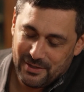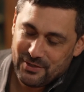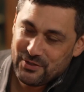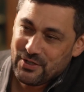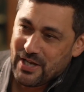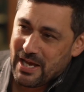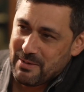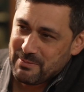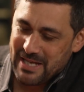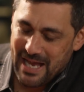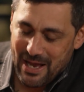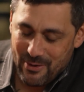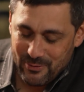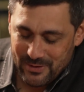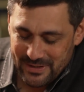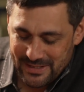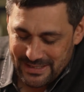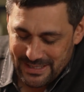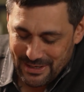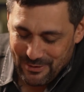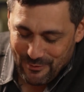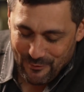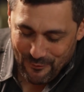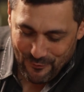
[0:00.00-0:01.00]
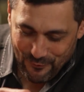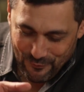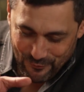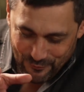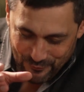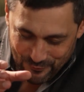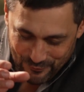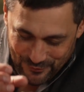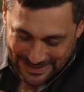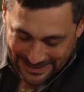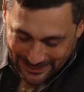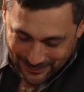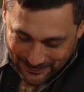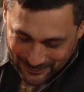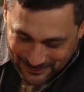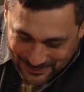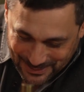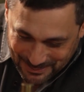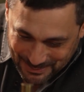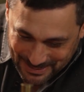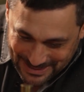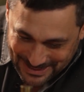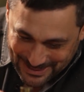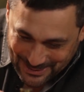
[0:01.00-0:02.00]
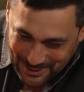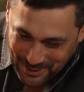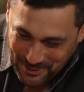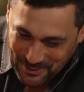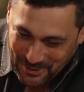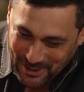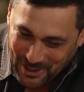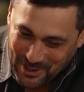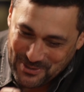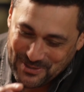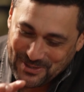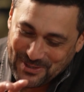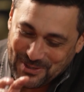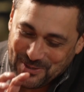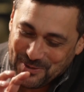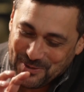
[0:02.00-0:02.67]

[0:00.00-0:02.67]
James, how does it feel to be so close